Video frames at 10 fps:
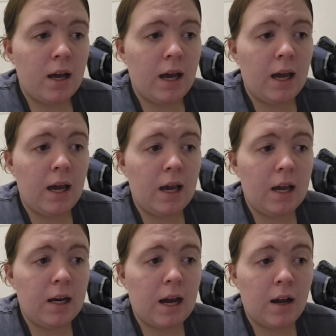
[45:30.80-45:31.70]

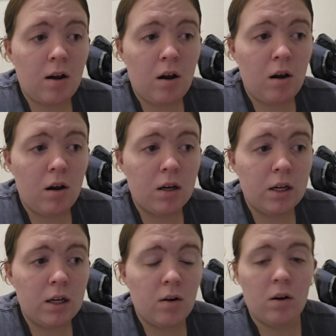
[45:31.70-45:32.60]
and I caught
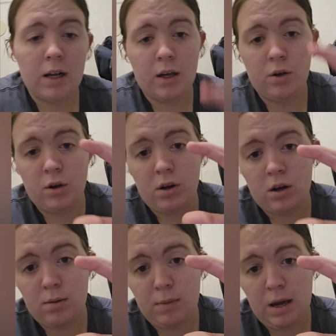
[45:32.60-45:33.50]
it on a
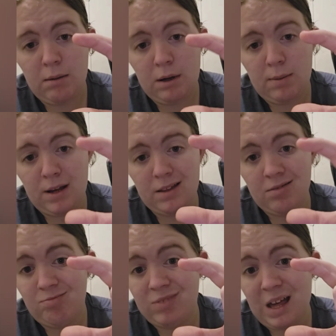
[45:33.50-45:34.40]
hook maybe about
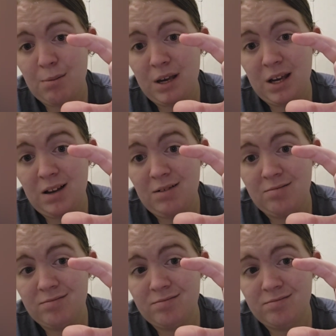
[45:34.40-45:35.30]
that big,
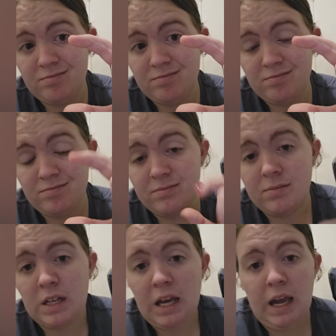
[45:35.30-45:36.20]

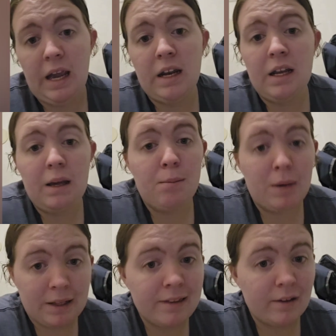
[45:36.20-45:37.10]
and it
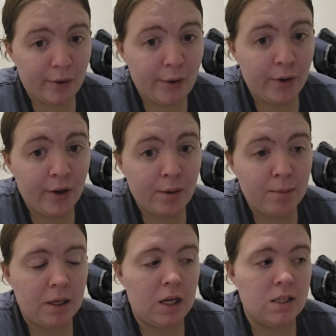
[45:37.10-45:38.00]
bent the hook
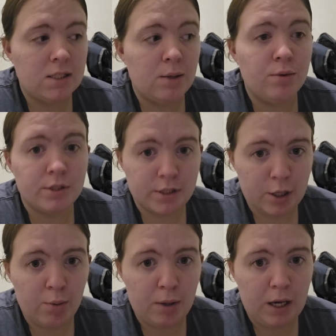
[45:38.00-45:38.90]
because it was
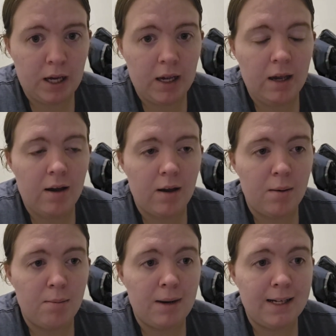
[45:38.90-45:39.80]
so big.
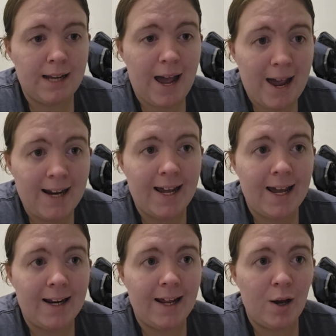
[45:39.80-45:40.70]
My dad
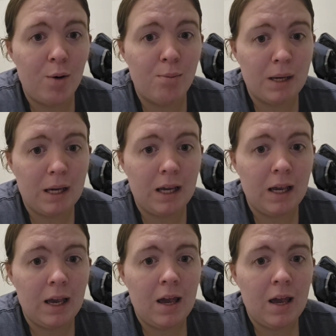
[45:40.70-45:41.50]
had to help me